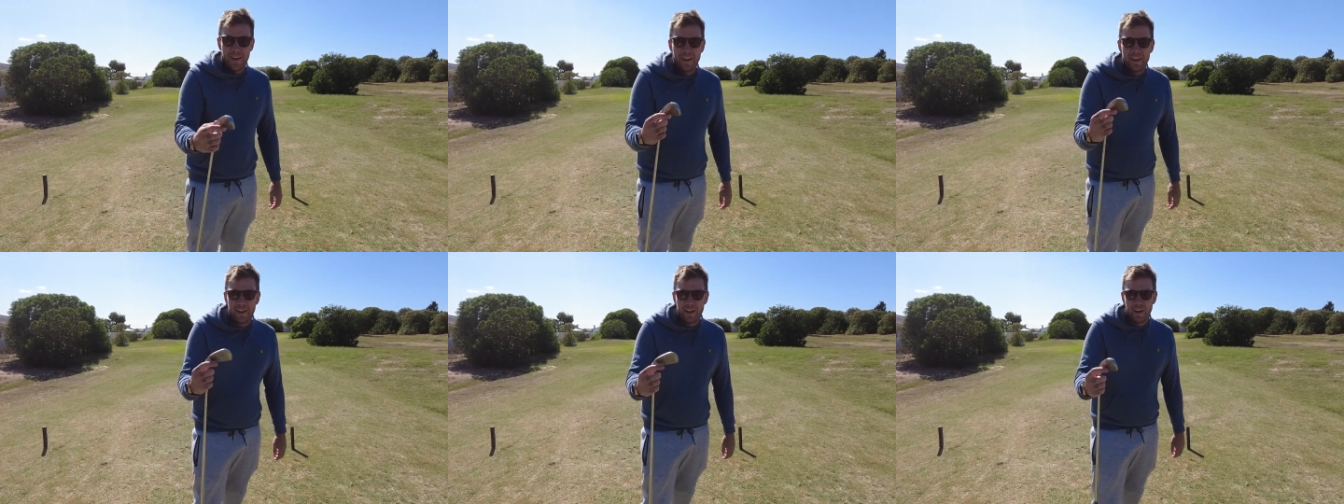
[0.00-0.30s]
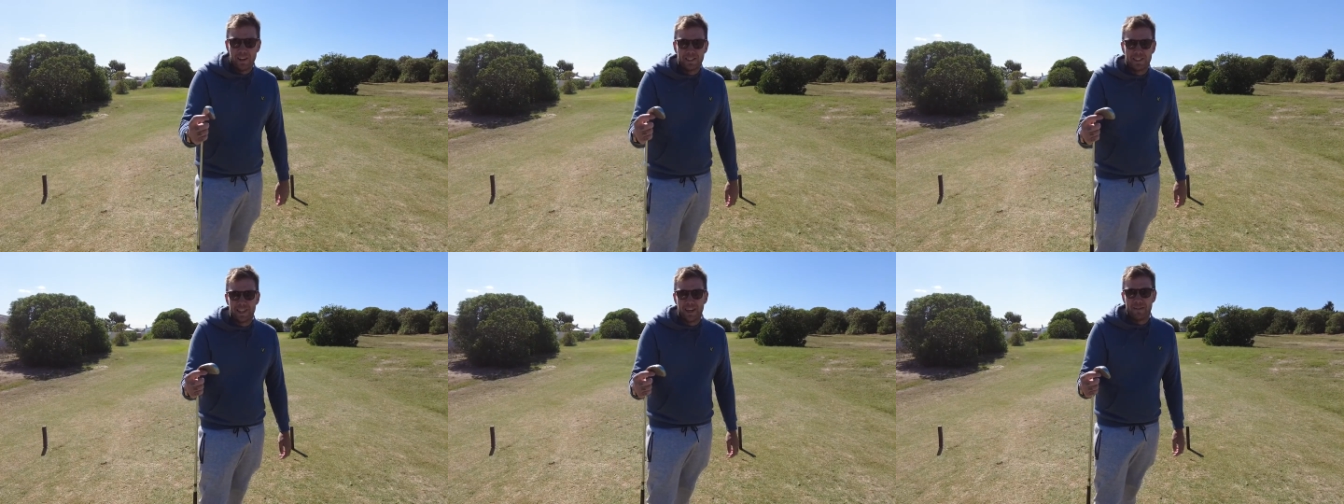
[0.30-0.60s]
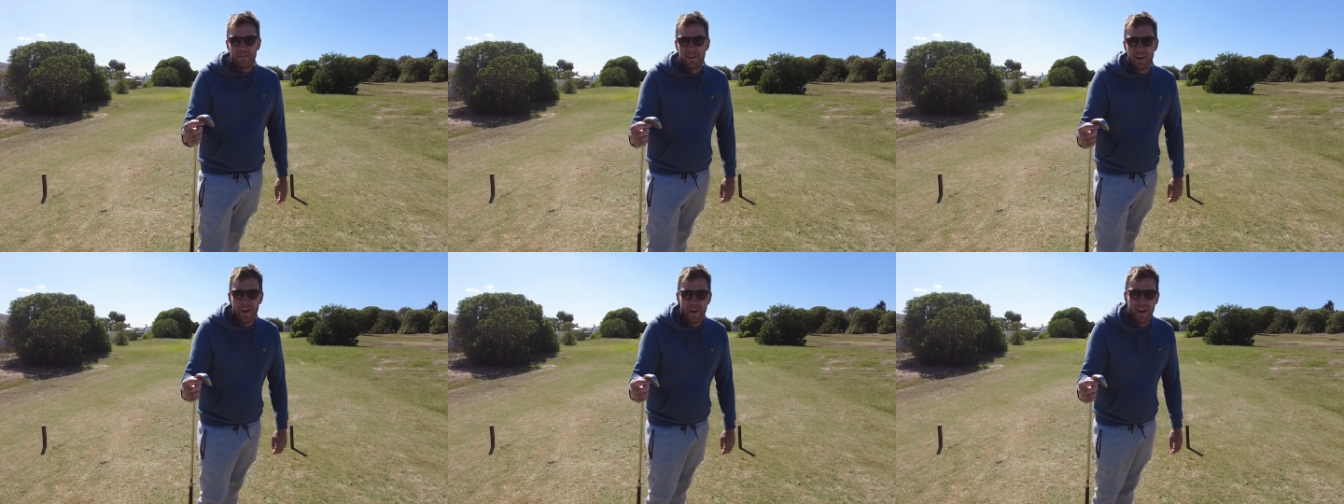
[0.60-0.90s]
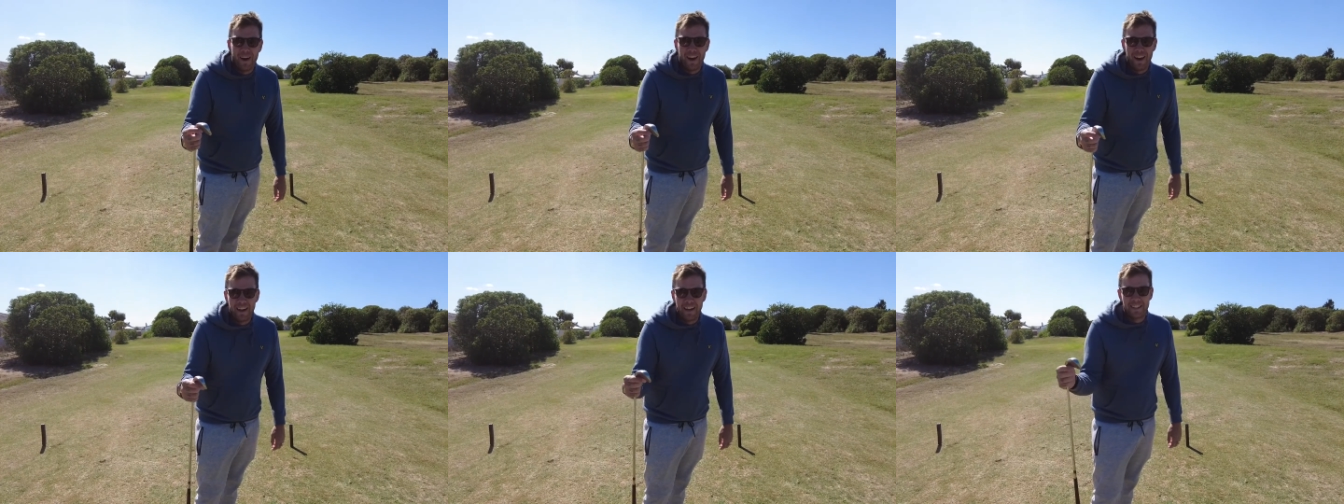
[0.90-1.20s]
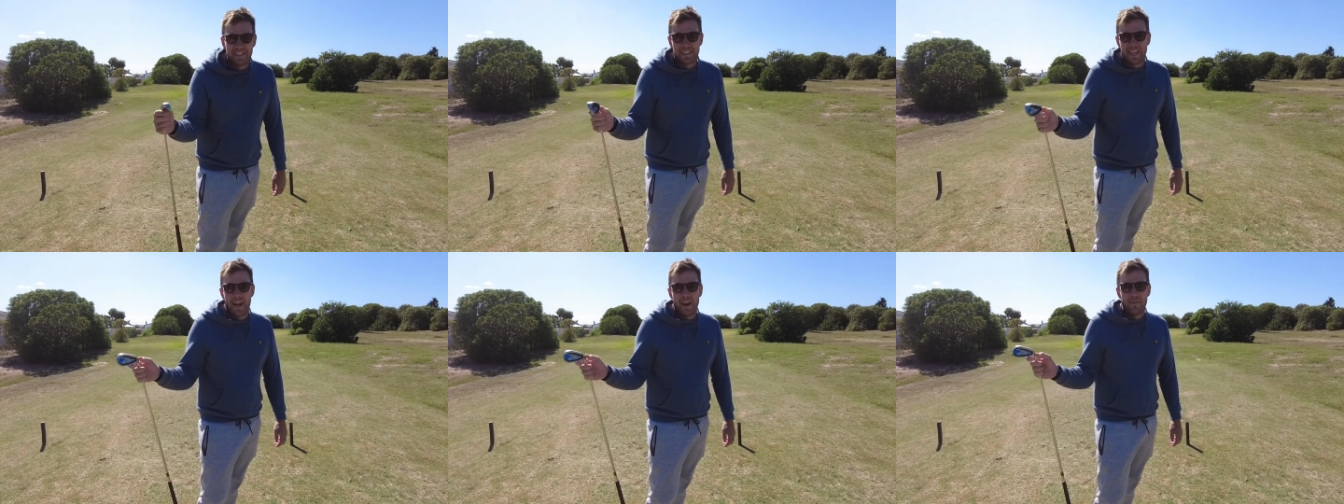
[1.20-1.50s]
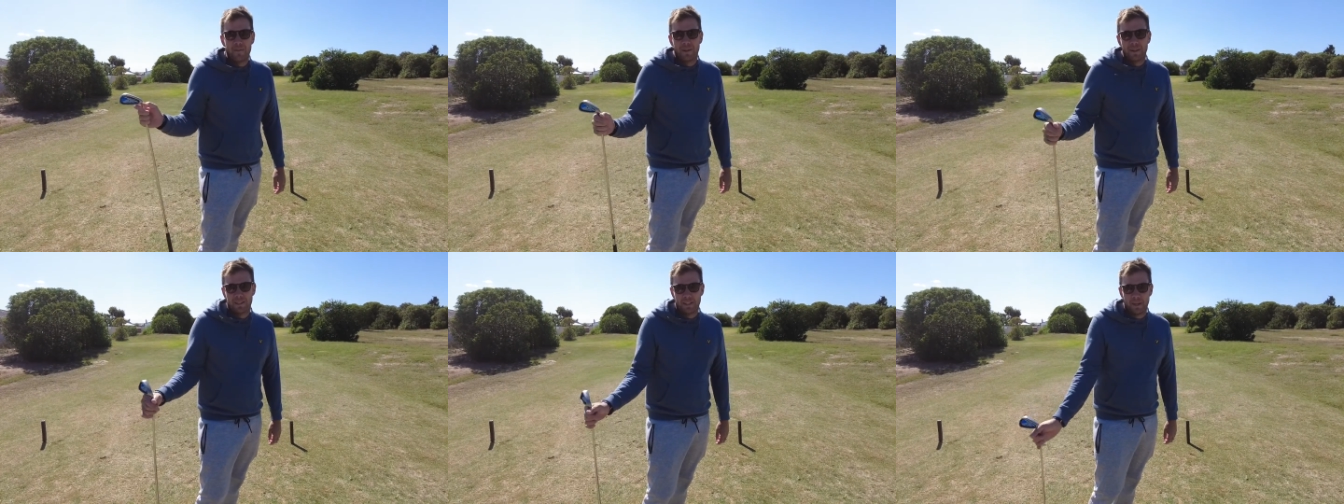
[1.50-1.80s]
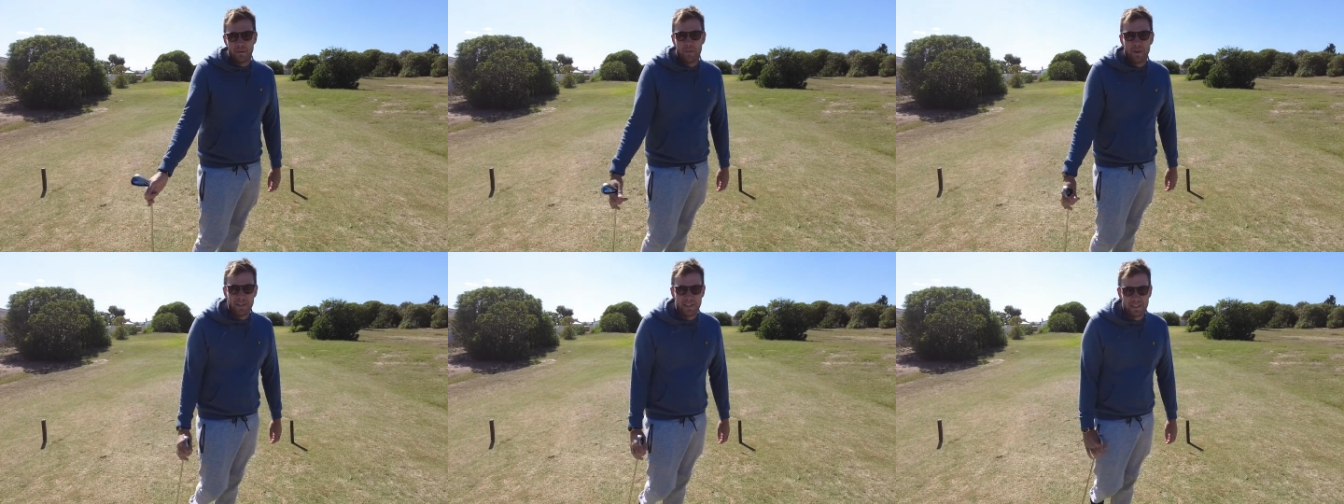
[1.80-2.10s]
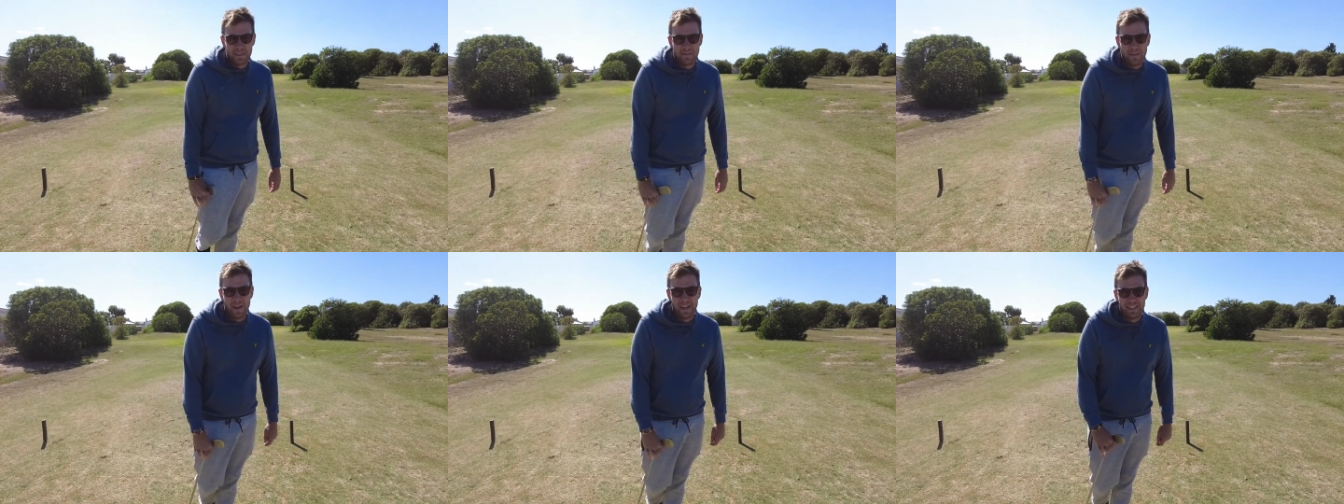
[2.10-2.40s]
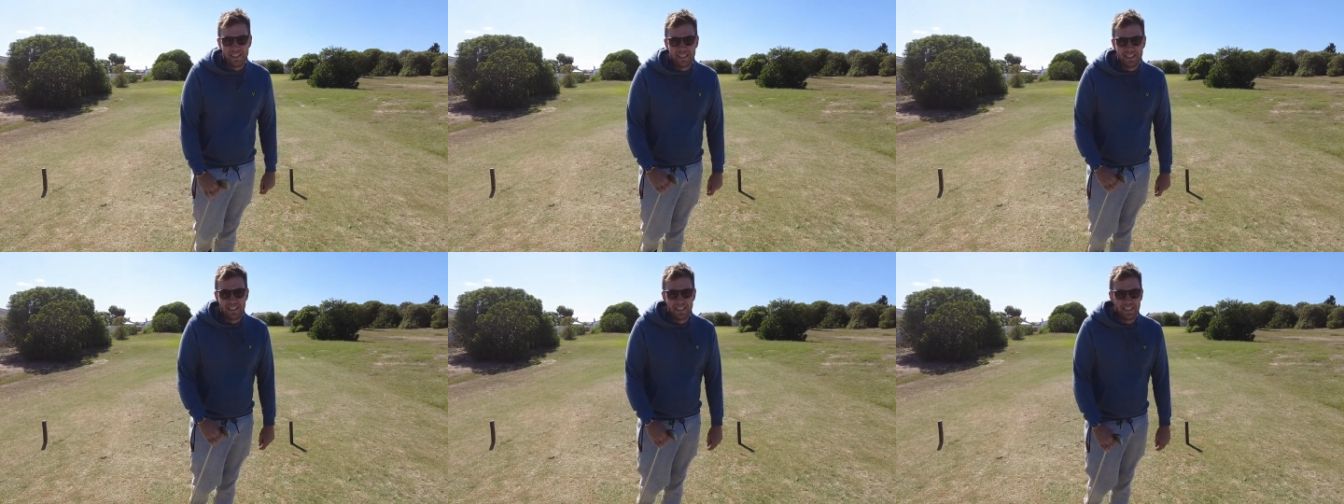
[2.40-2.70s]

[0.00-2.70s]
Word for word: You've only got a 7-iron and a sandwich and a pitch and veg.